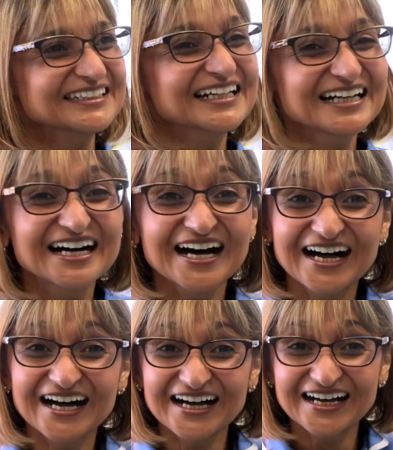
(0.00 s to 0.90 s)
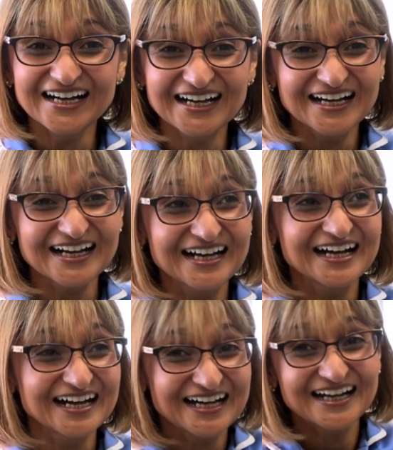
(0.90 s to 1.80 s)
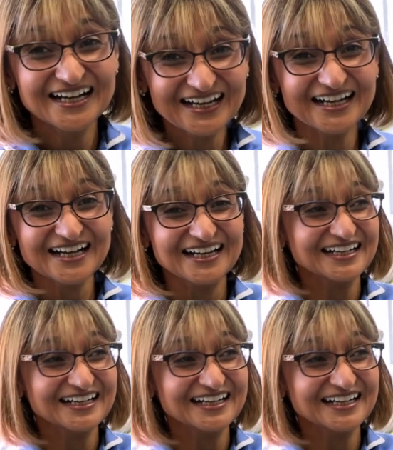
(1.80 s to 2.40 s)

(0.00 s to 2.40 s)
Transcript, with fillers: What, because you'd had such a good time? I'd